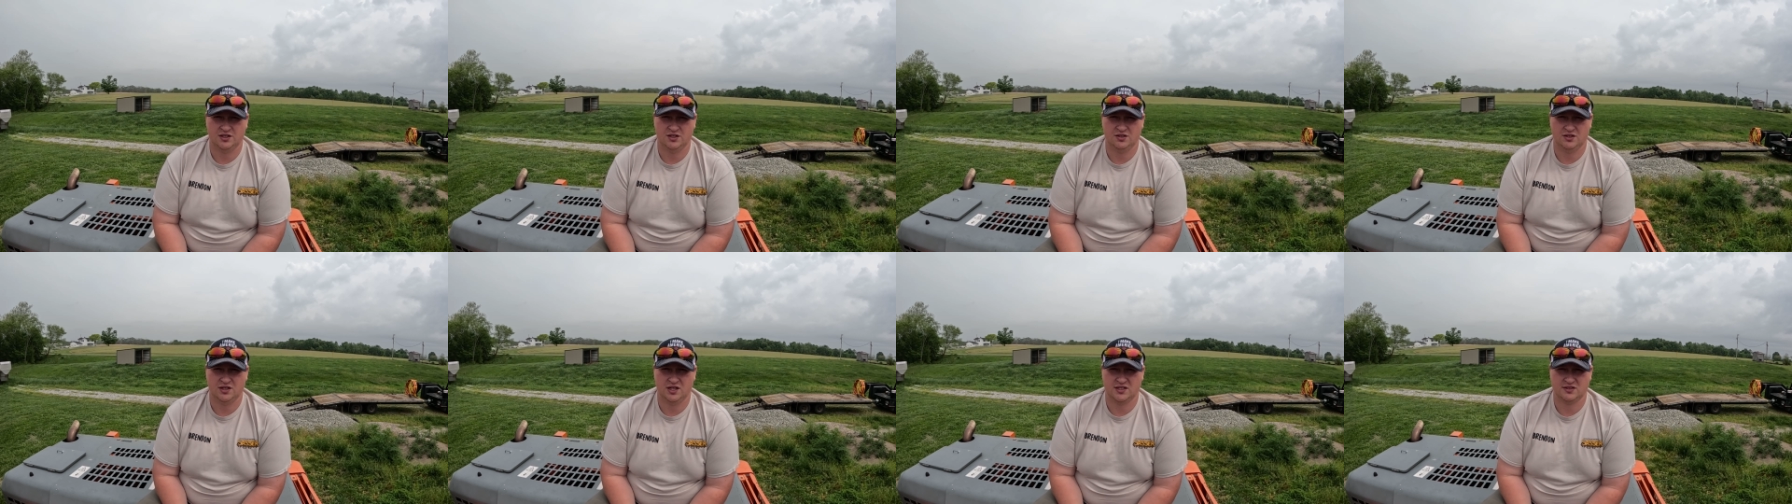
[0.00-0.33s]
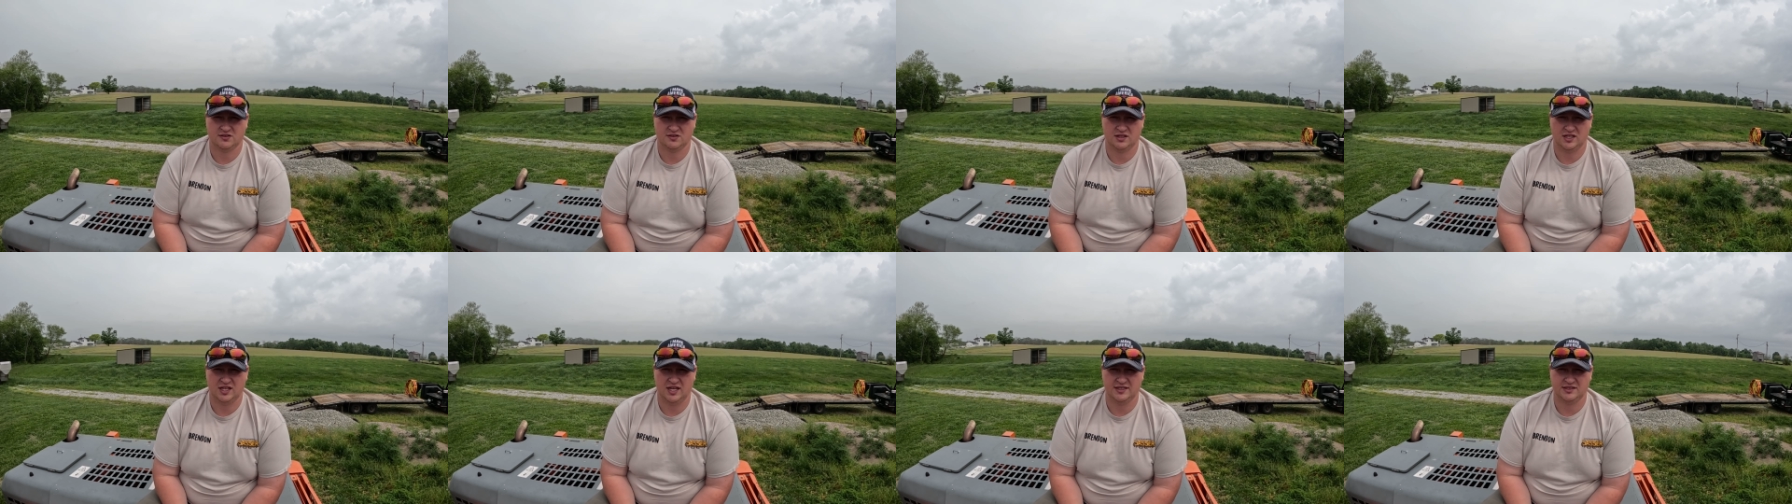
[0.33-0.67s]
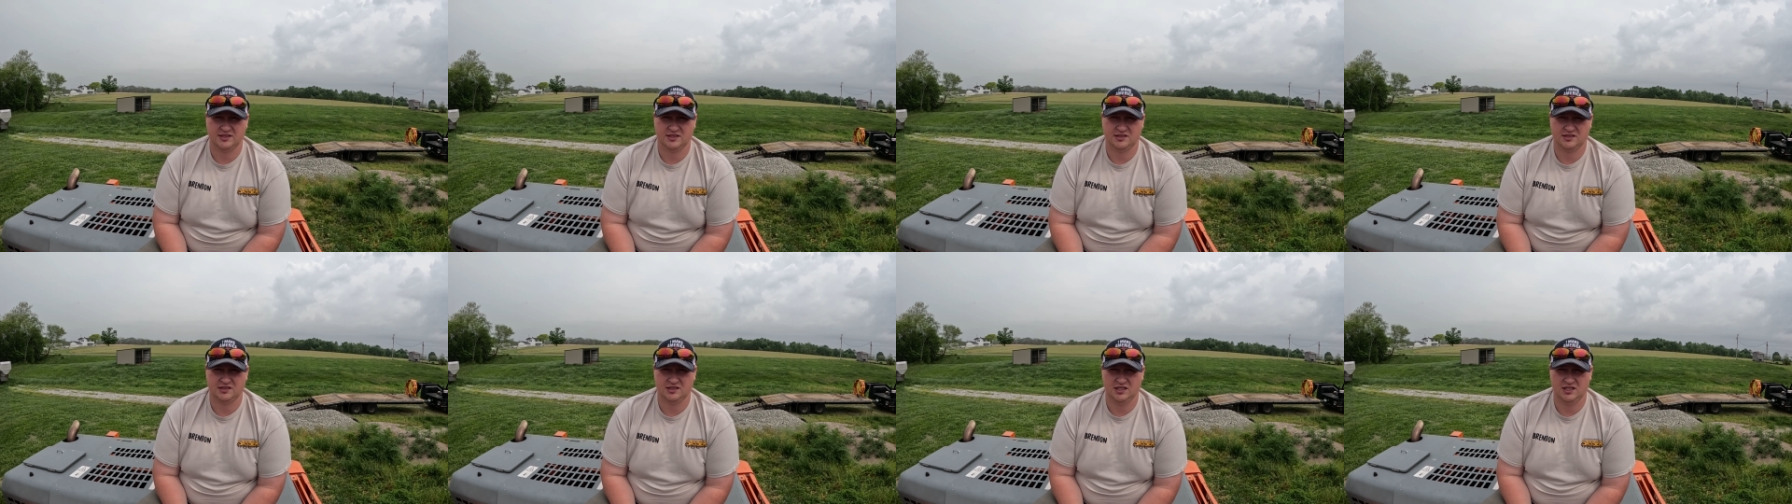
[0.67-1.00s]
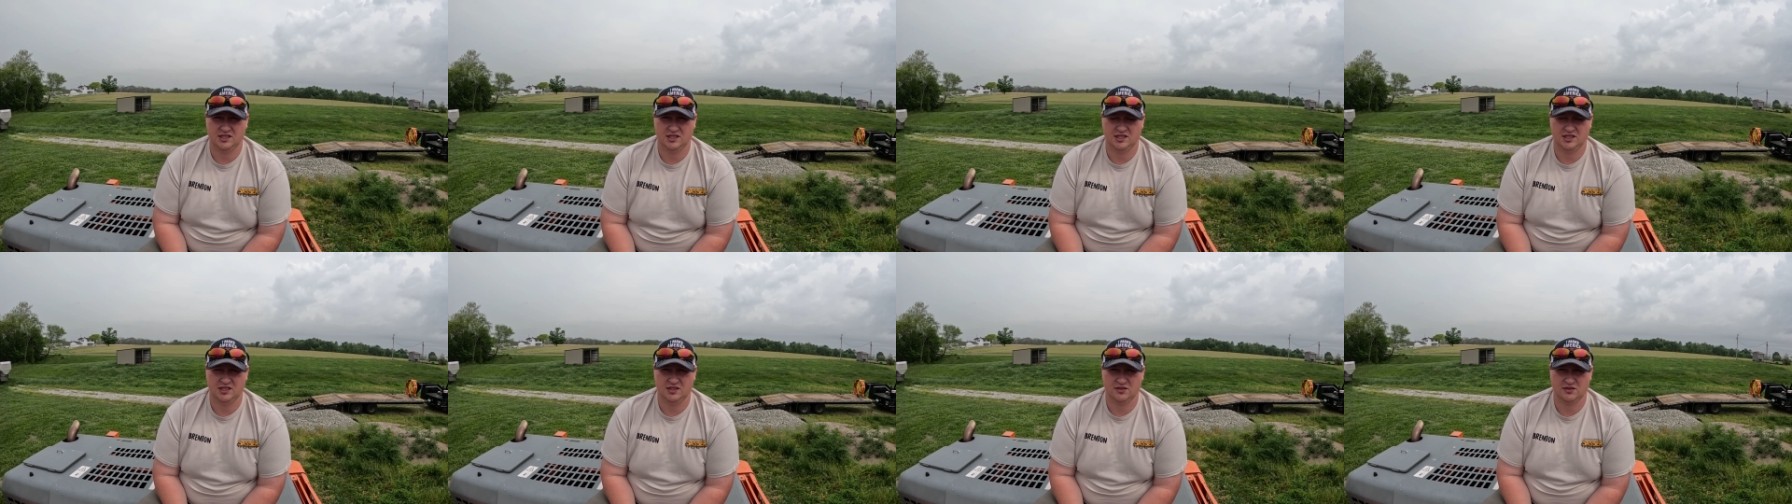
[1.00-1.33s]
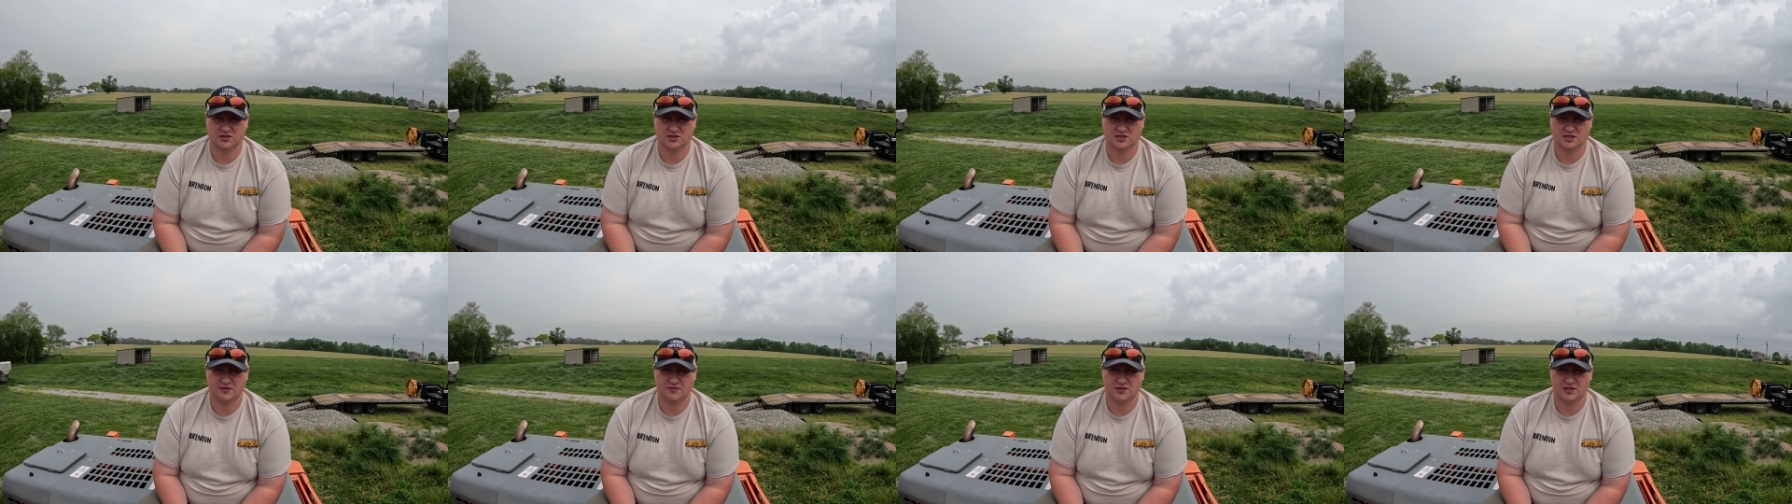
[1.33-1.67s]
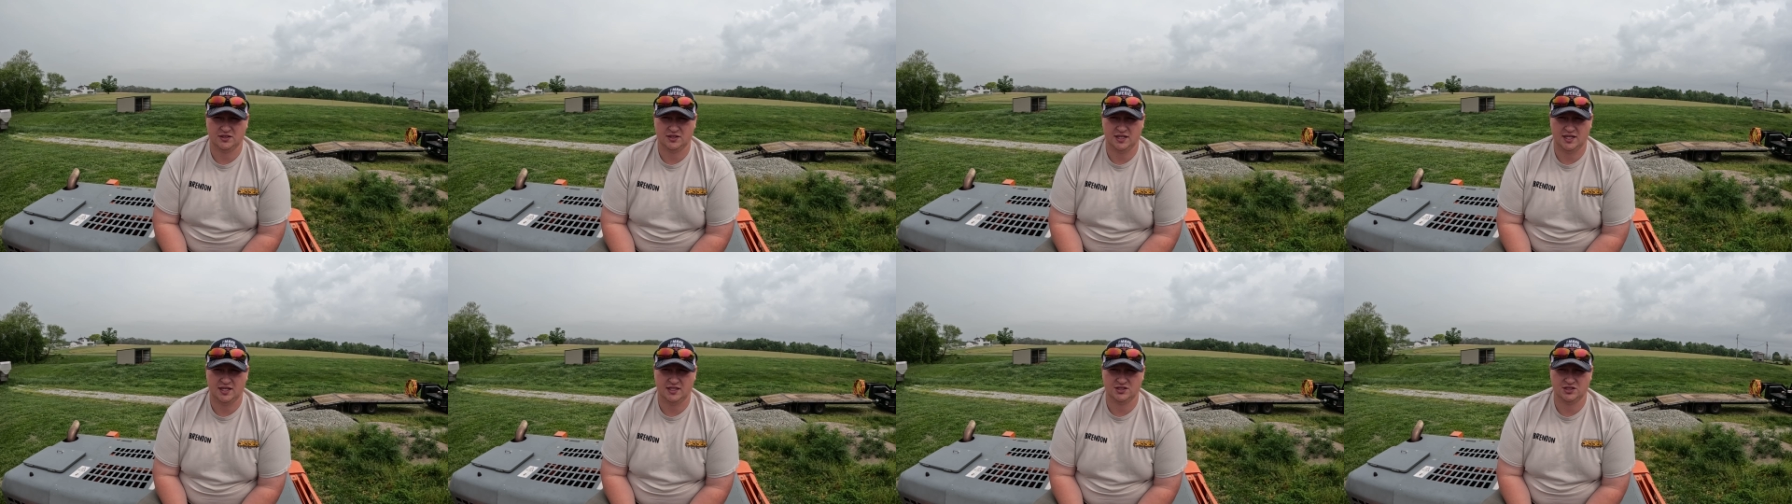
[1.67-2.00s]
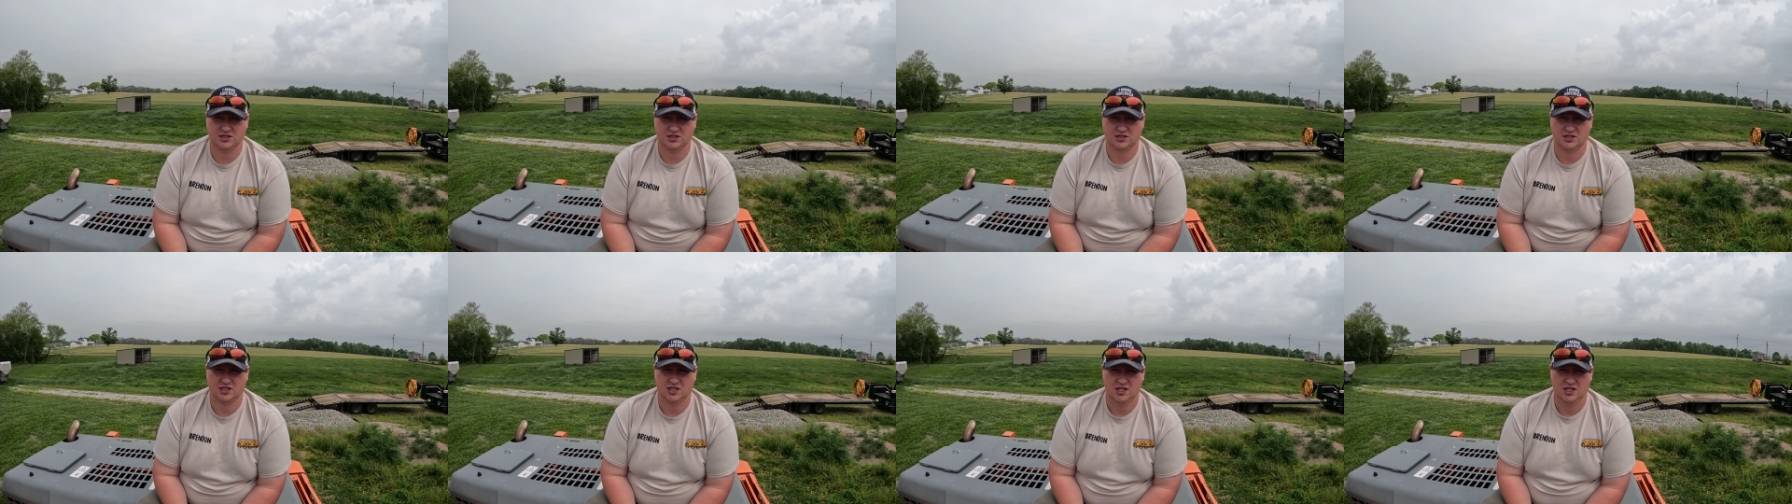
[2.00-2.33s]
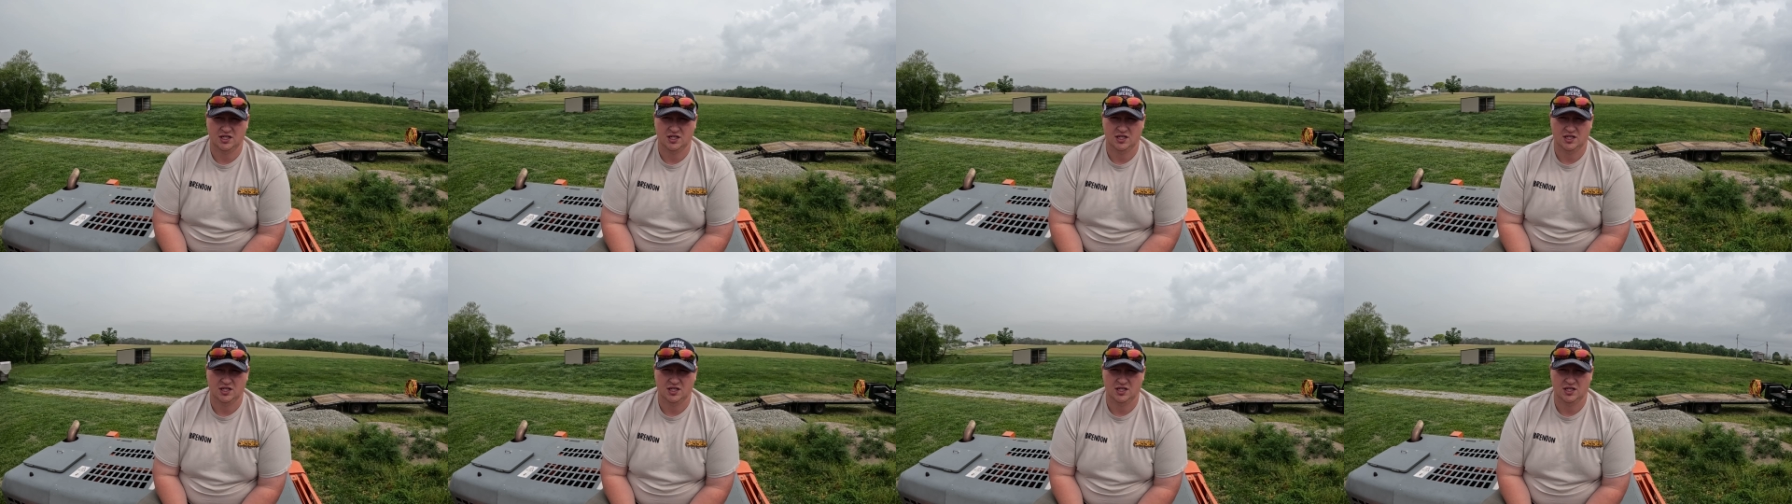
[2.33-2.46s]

you guys would like to see or stuff like that, just